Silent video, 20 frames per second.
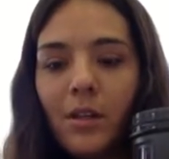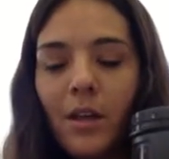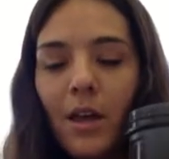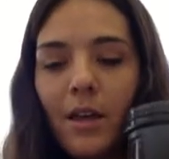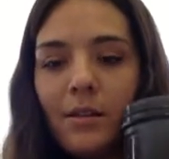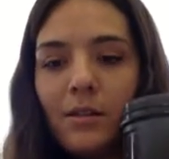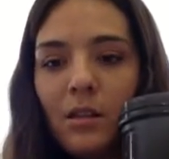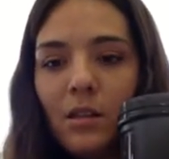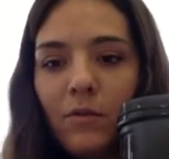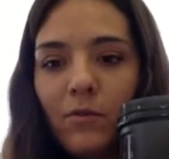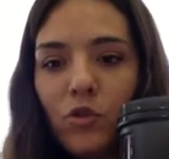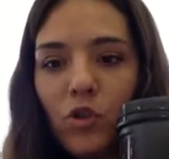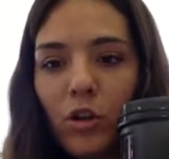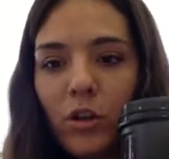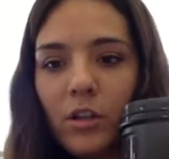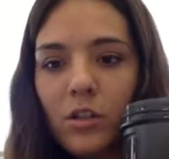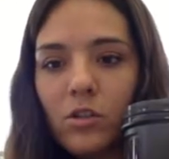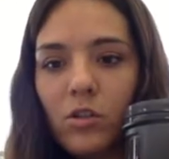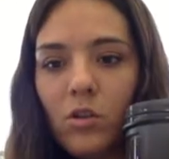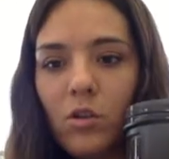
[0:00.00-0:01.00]
instead of
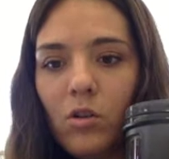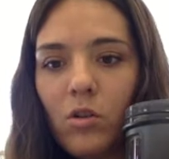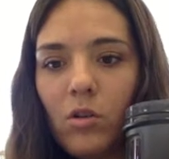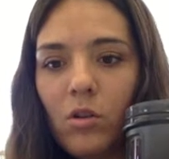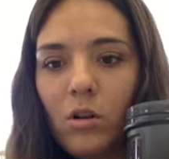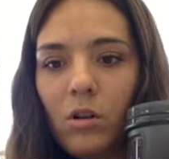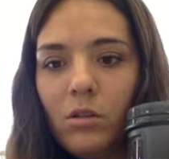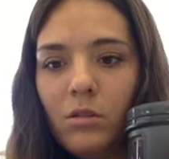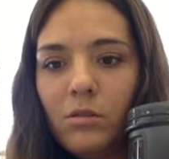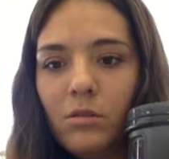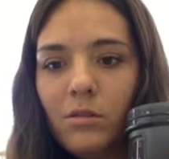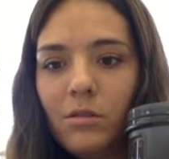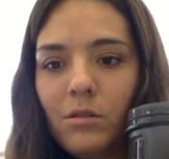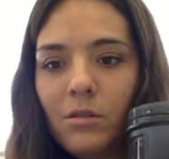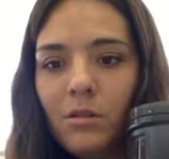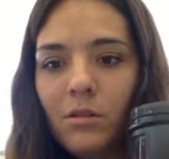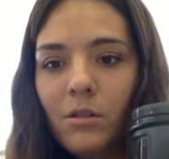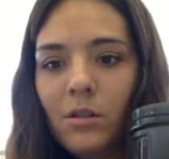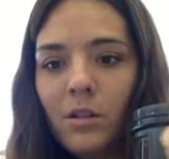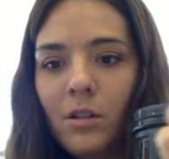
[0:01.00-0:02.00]
drawing a circle,
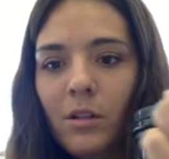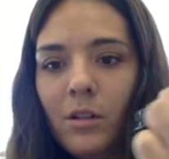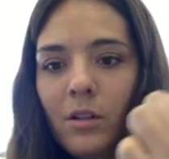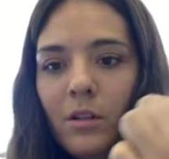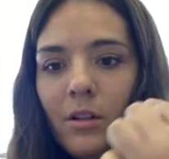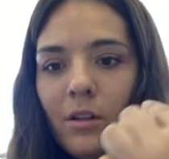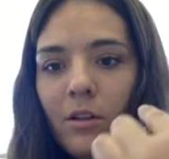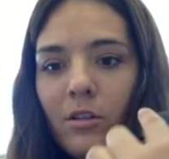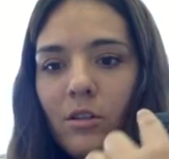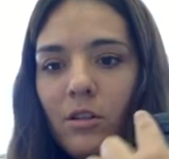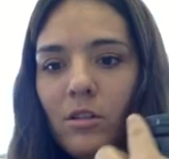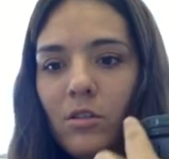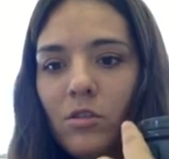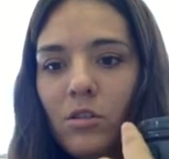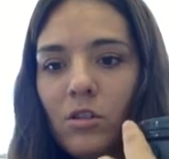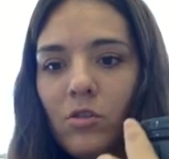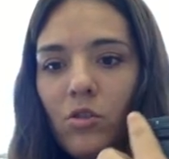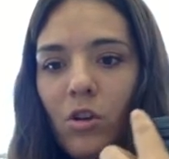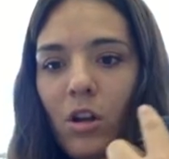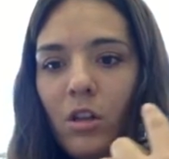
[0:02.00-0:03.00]
you're just
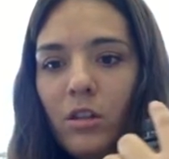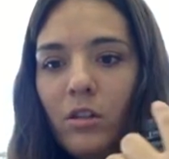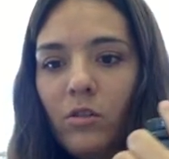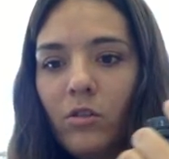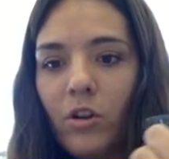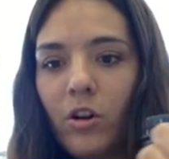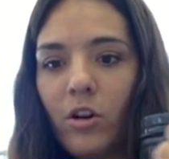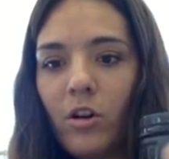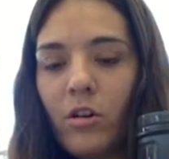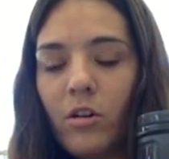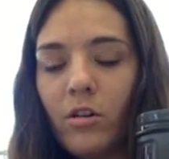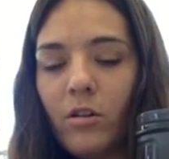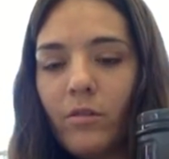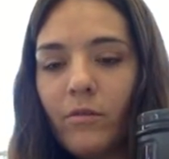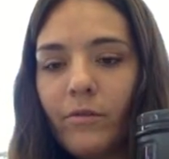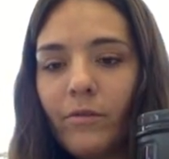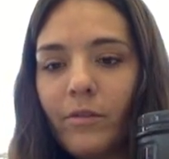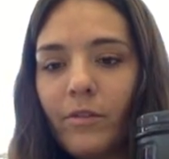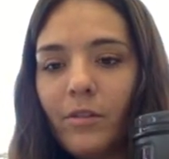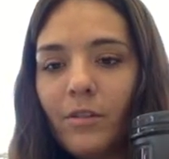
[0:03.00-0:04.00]
going to draw a little
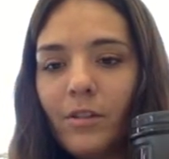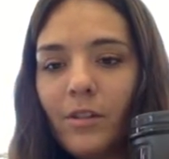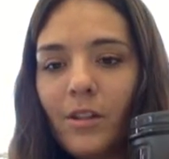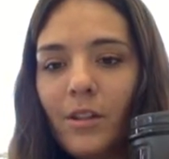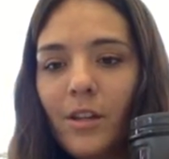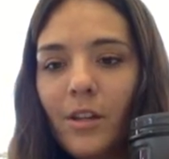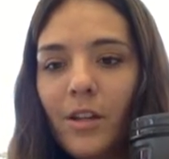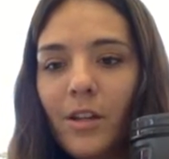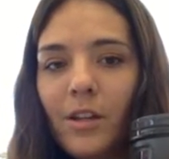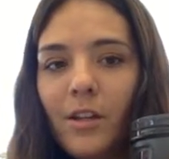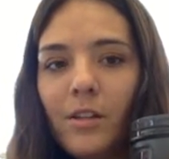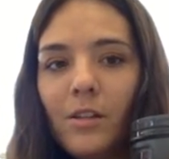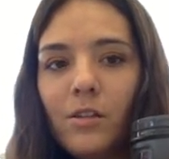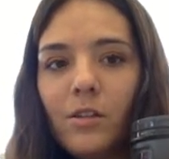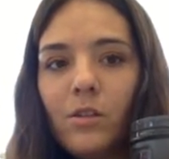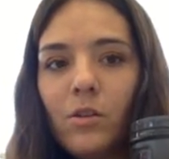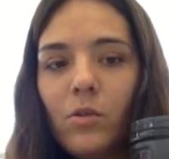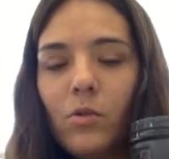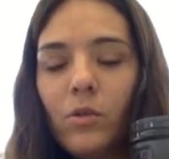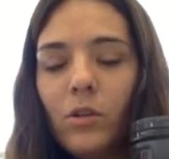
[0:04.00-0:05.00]
curve.
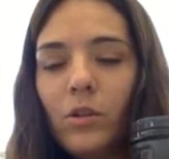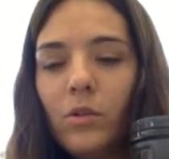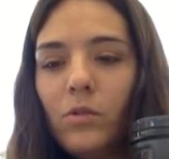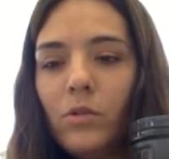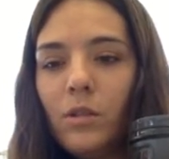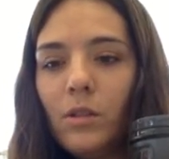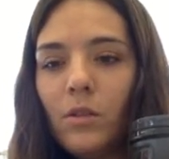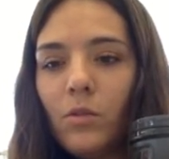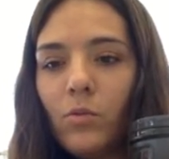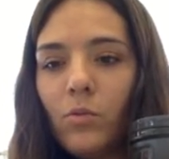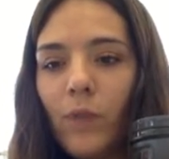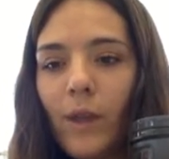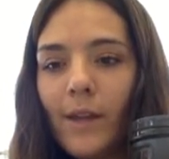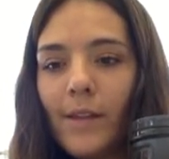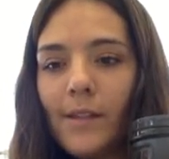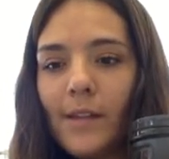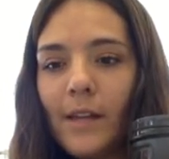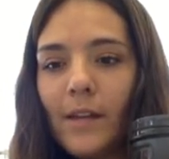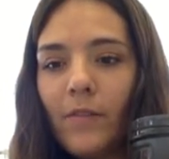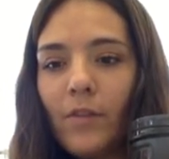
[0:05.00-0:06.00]
So using the right
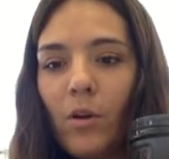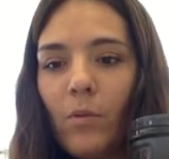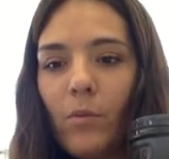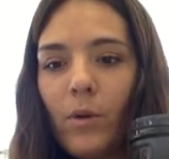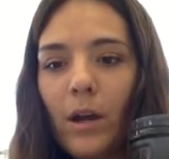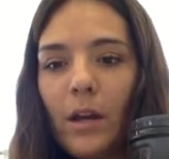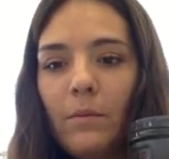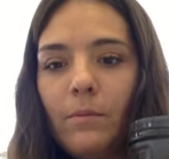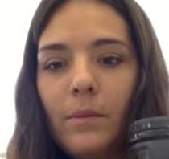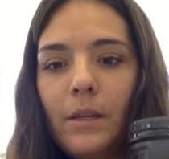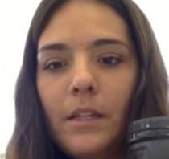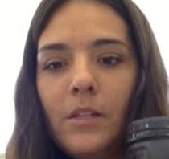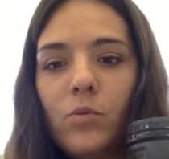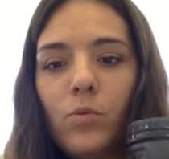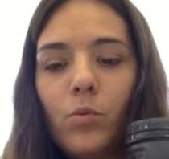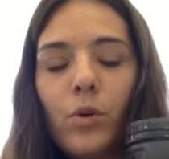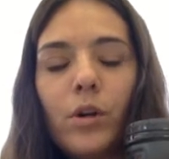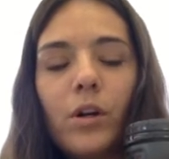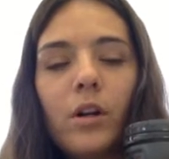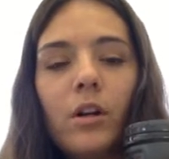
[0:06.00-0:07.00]
side of our brain means
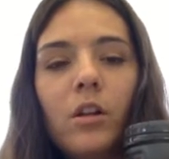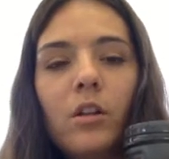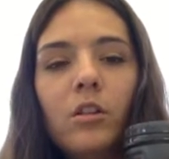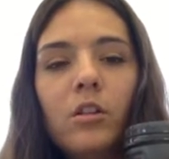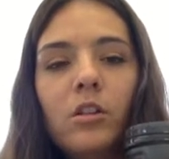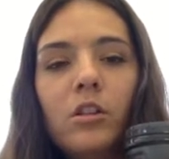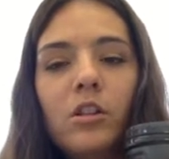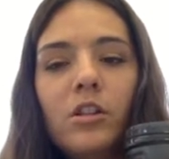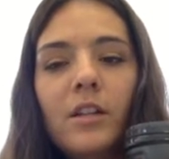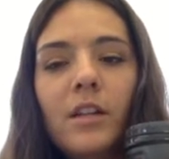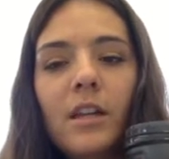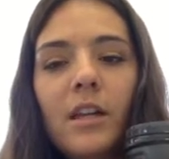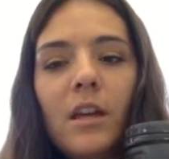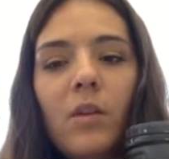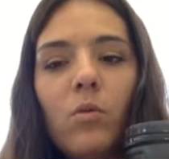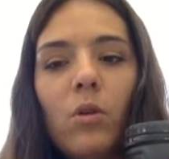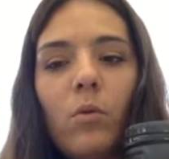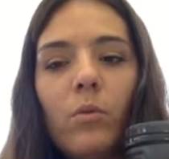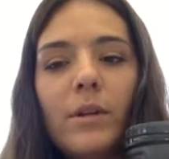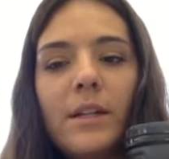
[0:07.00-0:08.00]
we're looking at
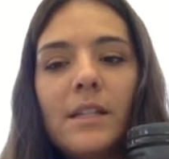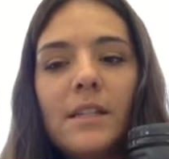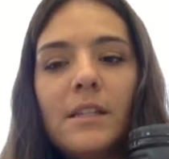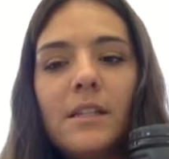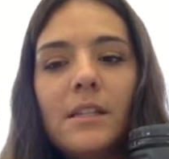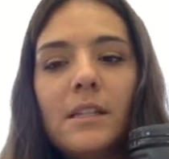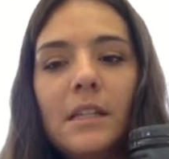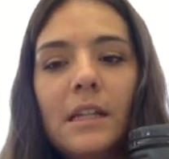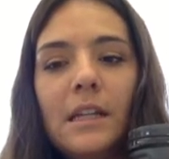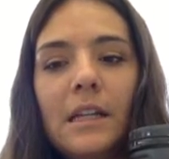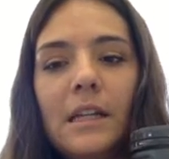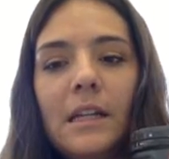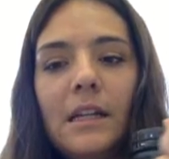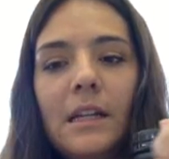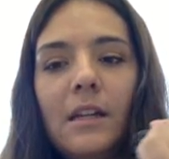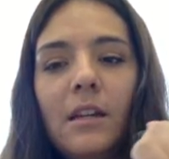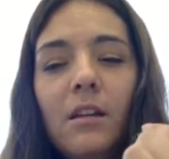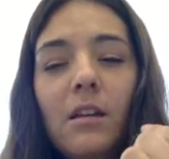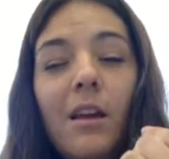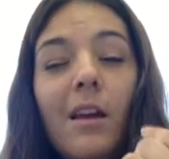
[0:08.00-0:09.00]
what we
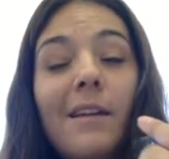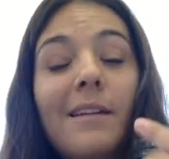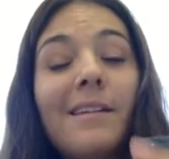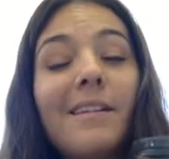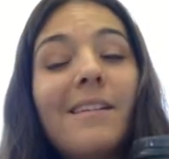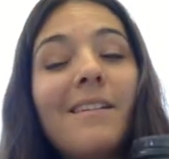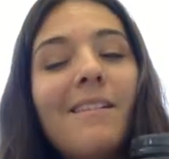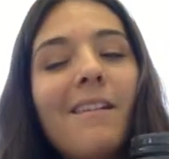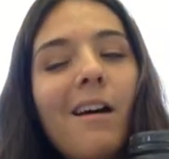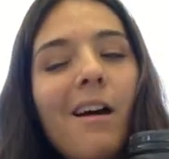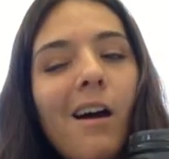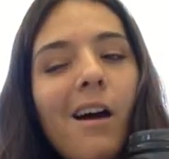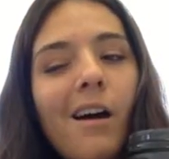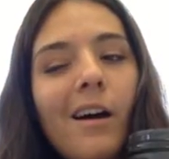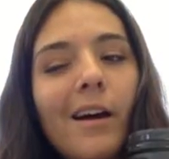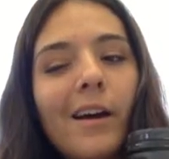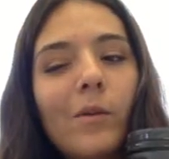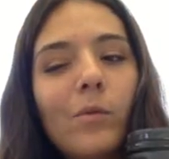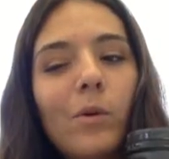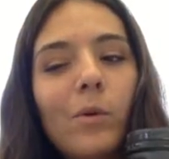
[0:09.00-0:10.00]
see and
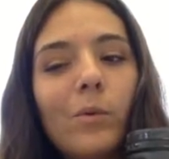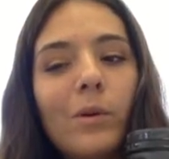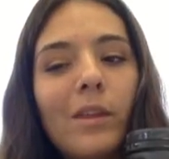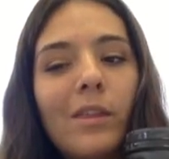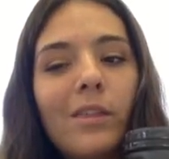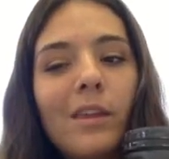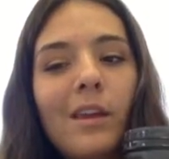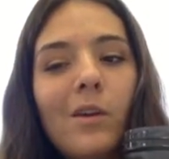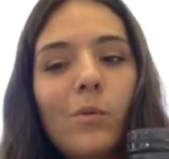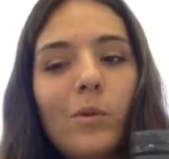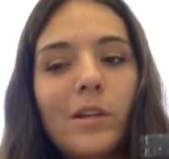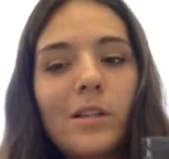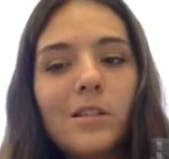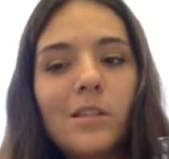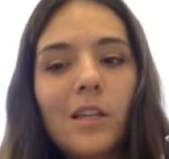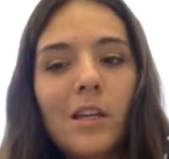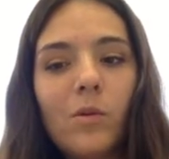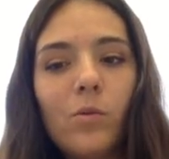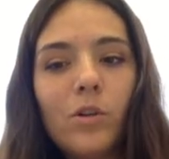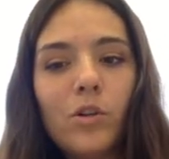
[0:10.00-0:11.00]
not what we think we
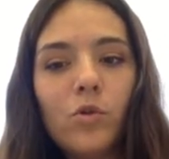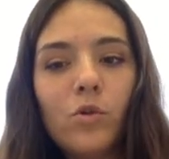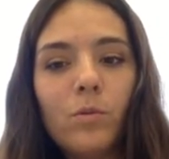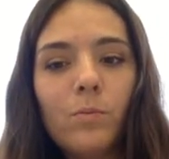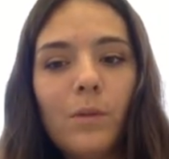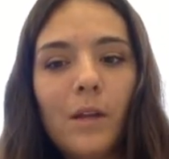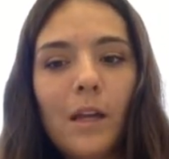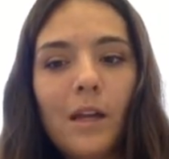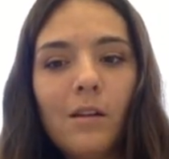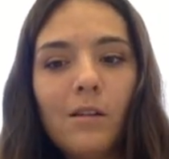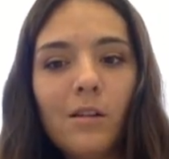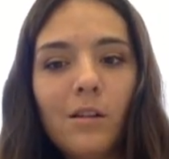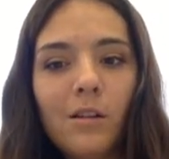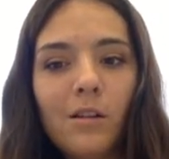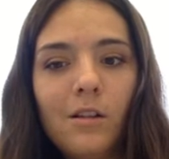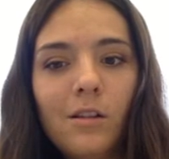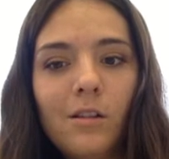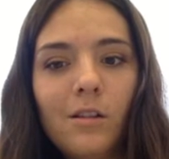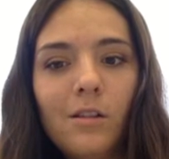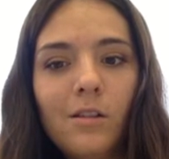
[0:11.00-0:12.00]
see, which would be
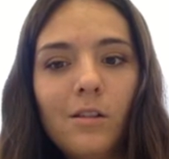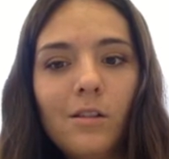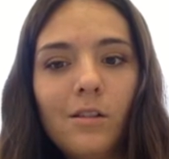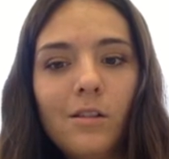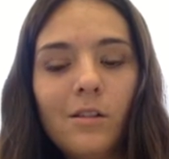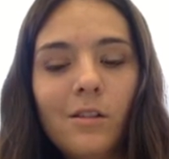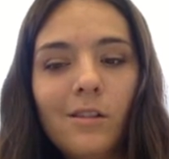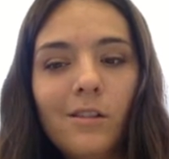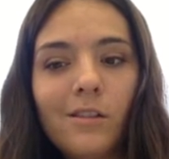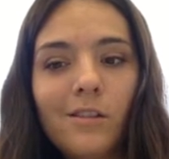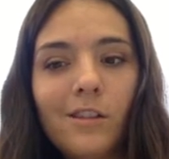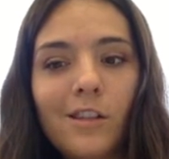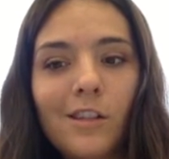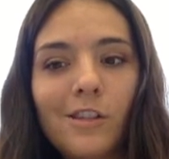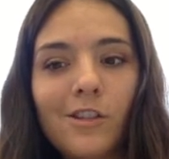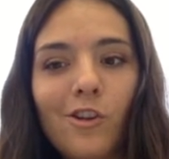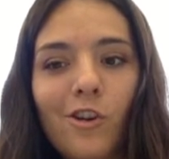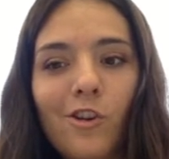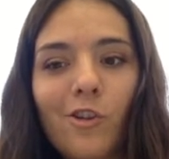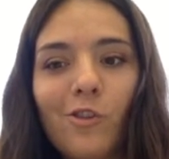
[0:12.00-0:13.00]
the
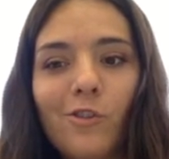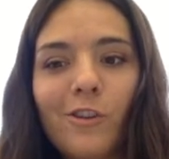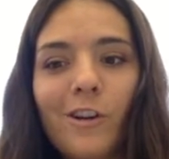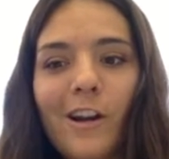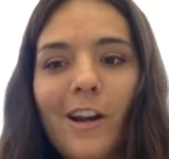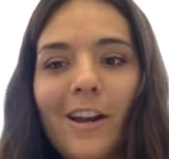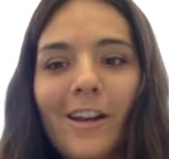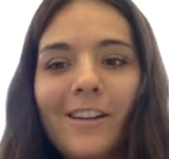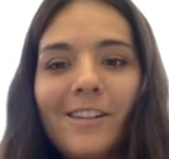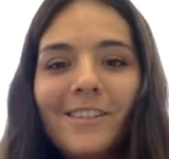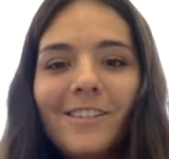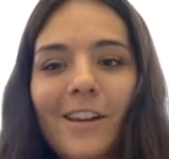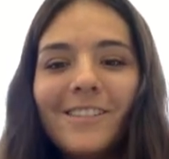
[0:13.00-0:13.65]
circle, right?